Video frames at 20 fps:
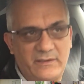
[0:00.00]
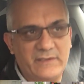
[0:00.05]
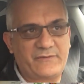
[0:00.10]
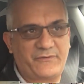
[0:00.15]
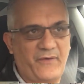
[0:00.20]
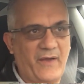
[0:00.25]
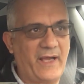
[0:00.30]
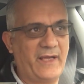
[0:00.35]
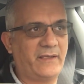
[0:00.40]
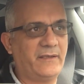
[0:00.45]
it's
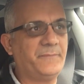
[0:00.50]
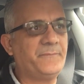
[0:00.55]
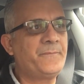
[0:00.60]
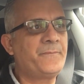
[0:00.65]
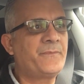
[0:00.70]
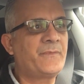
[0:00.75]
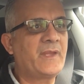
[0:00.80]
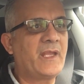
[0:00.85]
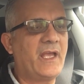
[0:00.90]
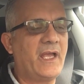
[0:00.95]
fine,
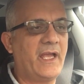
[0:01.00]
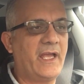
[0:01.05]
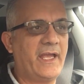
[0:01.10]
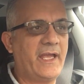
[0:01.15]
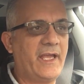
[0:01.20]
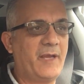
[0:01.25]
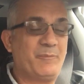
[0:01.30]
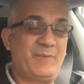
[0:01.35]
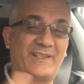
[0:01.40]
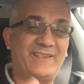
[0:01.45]

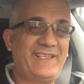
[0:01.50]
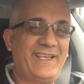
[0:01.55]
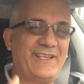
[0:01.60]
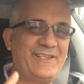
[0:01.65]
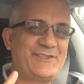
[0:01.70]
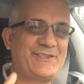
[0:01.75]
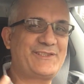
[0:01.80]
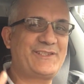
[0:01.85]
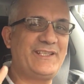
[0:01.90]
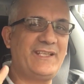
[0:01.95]
but they
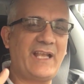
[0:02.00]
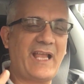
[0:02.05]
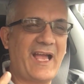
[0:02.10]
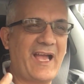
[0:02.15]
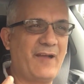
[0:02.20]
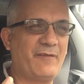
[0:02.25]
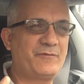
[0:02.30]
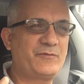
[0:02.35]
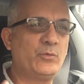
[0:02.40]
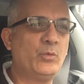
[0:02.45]
still
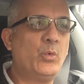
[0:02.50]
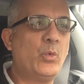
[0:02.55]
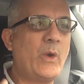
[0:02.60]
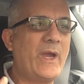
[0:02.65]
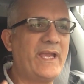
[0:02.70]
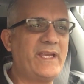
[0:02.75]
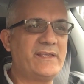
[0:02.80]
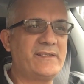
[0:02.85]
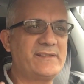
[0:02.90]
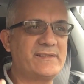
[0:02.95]
have
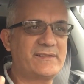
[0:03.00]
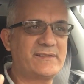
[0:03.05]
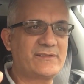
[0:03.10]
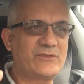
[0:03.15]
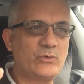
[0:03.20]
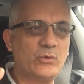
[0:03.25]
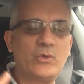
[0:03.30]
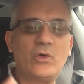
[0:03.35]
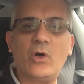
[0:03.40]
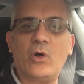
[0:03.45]
ways
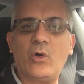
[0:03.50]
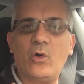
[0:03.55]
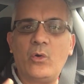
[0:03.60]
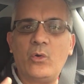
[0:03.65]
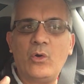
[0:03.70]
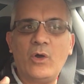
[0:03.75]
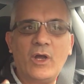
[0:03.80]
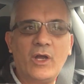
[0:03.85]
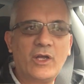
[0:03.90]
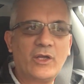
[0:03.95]
to
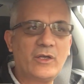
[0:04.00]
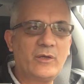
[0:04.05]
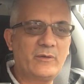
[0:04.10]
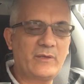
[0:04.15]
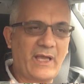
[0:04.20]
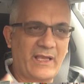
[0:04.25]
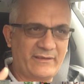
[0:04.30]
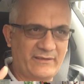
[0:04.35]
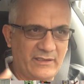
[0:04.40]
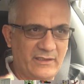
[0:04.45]
go
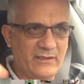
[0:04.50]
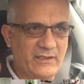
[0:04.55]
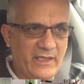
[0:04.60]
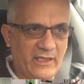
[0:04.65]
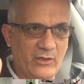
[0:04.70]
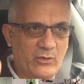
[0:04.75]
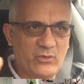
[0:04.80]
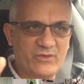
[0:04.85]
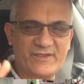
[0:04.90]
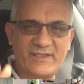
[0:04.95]
until they
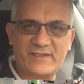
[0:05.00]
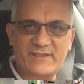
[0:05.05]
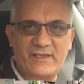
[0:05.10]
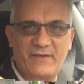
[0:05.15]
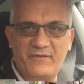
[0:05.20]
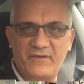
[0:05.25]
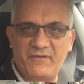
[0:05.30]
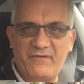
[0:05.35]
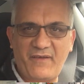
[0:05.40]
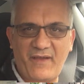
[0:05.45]
lose the
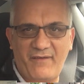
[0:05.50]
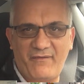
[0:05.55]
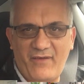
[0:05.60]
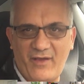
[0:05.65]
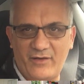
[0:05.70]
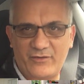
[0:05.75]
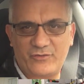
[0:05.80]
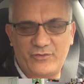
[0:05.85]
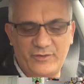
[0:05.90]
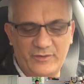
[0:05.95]

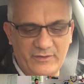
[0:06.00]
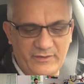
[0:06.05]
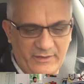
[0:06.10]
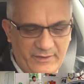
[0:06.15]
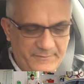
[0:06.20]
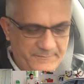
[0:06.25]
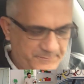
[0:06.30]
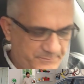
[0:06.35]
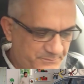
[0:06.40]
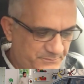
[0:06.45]

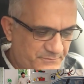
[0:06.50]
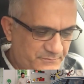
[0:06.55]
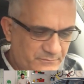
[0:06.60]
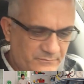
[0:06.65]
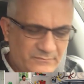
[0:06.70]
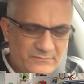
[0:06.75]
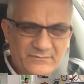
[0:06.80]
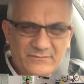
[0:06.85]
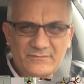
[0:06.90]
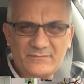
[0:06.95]

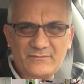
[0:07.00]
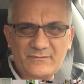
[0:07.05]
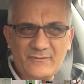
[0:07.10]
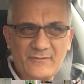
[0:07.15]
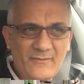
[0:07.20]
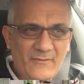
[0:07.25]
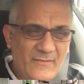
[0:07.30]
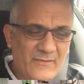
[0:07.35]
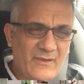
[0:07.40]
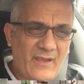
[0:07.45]

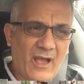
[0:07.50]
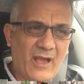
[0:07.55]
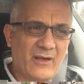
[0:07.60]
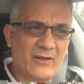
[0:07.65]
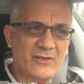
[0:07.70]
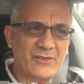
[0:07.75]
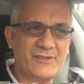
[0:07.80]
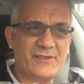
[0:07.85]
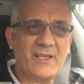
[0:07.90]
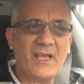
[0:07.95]

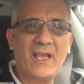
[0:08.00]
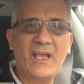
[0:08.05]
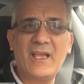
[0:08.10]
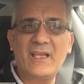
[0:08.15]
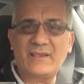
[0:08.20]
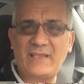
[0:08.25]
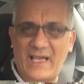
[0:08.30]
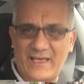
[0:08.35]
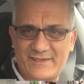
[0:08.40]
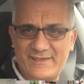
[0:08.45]
$7,500
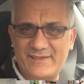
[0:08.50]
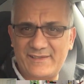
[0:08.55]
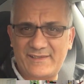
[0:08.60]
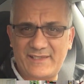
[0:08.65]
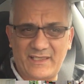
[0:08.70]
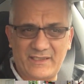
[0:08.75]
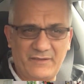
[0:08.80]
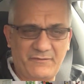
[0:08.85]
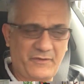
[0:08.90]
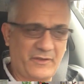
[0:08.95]
tax
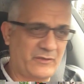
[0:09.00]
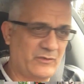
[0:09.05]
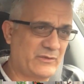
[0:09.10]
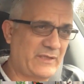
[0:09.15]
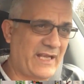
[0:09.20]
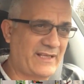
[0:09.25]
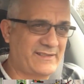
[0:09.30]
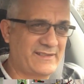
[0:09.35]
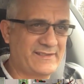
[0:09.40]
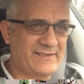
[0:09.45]
incentive, federal
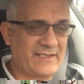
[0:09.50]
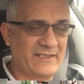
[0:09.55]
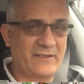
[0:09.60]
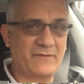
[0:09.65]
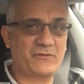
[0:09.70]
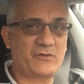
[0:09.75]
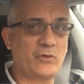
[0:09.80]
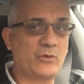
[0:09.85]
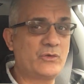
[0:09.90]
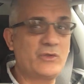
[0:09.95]
tax
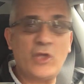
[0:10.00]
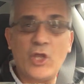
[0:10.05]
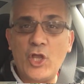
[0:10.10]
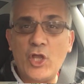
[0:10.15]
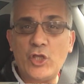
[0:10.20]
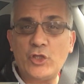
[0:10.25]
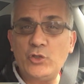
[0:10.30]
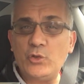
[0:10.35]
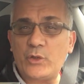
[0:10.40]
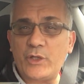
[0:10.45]
incentive. So
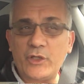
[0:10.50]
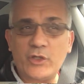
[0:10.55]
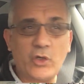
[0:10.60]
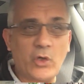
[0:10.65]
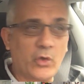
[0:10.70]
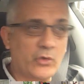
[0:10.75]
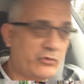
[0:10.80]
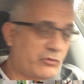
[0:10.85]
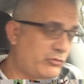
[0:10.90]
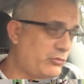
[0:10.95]
you can
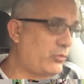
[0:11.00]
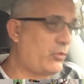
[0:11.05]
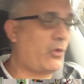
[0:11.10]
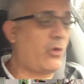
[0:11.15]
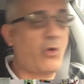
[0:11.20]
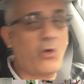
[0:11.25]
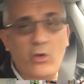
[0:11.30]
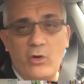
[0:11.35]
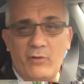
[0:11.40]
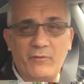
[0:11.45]
go through
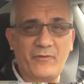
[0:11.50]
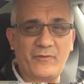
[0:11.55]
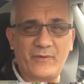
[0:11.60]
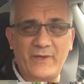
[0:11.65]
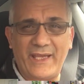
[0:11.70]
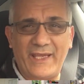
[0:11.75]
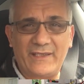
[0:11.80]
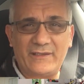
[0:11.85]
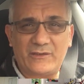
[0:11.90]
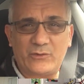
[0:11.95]
all of
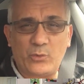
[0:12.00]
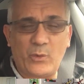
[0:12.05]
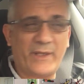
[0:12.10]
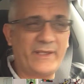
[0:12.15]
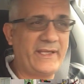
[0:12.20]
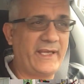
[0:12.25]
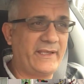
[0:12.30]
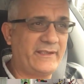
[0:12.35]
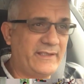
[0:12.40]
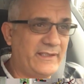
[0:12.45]

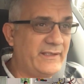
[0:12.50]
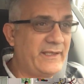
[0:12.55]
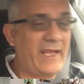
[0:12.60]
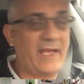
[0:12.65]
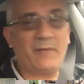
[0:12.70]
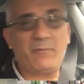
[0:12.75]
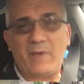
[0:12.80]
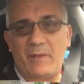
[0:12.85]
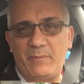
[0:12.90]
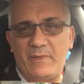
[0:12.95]
2018
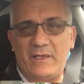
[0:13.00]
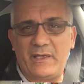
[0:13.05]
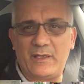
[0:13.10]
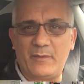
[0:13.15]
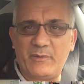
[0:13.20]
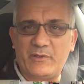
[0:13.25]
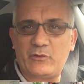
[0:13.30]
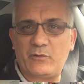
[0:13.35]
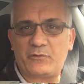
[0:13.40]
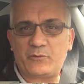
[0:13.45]
and maybe a little
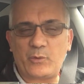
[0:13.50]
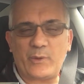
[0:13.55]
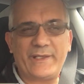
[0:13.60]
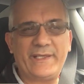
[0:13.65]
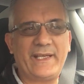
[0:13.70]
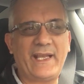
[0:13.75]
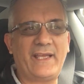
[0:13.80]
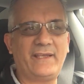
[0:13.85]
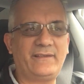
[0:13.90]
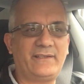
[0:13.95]
bit of
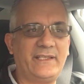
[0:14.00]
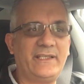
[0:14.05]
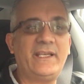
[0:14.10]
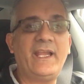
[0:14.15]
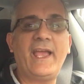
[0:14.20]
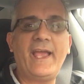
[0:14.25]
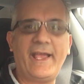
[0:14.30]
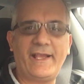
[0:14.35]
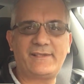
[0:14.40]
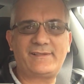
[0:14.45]
2019
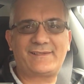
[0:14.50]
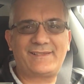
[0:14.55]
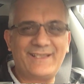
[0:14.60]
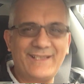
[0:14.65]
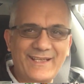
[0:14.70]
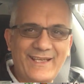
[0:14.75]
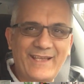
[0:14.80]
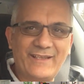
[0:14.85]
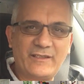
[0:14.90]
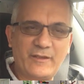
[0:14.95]
and
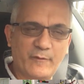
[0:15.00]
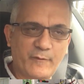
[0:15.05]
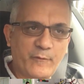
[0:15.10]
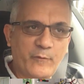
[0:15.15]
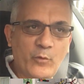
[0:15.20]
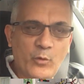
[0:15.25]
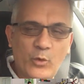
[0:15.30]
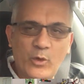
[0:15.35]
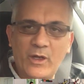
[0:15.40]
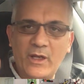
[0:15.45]
still get the
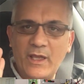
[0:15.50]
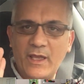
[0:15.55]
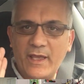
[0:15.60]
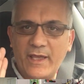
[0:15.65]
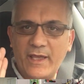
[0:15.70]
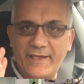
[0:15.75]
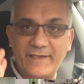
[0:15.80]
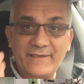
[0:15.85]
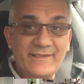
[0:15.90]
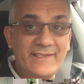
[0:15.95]
full
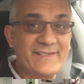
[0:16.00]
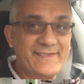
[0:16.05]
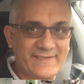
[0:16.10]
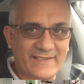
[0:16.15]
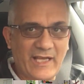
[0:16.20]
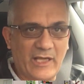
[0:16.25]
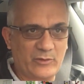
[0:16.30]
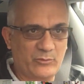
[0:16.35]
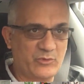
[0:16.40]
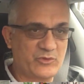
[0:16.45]

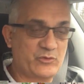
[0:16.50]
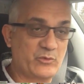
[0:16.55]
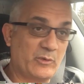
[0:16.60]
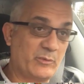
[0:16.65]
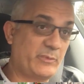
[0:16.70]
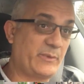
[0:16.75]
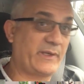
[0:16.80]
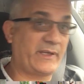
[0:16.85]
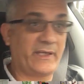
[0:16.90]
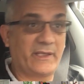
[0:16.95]
discount, which will
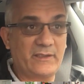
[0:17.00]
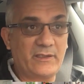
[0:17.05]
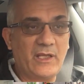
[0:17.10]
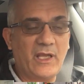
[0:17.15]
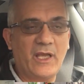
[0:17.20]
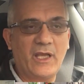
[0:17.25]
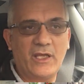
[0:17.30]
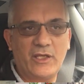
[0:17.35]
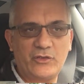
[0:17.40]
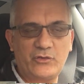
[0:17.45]
bring it
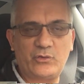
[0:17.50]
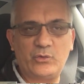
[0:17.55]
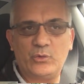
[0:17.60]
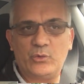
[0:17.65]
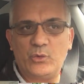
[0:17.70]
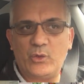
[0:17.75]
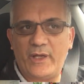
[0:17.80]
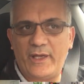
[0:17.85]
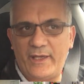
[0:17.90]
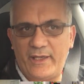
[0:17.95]

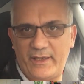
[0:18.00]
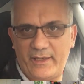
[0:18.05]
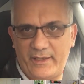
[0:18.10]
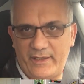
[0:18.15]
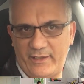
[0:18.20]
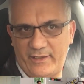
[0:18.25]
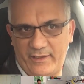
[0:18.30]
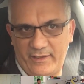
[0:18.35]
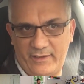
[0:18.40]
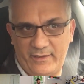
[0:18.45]
to
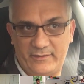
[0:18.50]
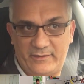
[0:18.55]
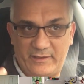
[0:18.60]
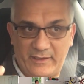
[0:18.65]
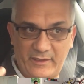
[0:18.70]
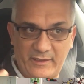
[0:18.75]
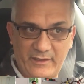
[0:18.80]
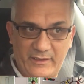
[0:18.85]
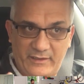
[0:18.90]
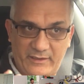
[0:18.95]

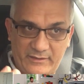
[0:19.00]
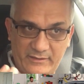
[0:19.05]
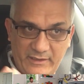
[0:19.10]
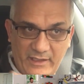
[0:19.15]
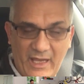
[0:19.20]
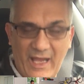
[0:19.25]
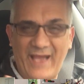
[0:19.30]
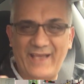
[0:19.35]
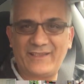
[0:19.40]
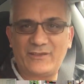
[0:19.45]
in the
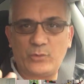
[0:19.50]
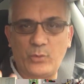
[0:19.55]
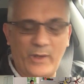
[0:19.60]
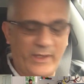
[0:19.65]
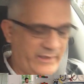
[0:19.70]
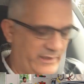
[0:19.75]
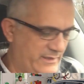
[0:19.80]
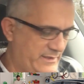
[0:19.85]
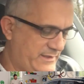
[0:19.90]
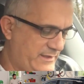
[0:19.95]
high
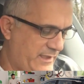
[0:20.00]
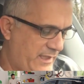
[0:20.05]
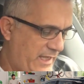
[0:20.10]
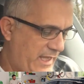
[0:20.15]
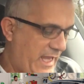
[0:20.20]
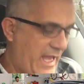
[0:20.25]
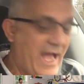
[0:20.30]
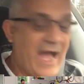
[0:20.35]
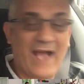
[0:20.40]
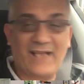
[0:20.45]
20s,
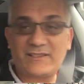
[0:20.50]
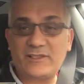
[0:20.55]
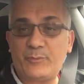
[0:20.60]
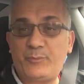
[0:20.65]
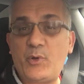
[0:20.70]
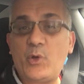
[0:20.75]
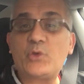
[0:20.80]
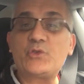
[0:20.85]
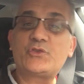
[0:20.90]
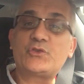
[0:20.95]
as
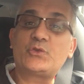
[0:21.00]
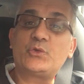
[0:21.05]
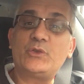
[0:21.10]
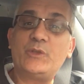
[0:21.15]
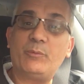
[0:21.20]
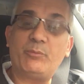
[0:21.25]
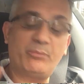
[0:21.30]
opposed to the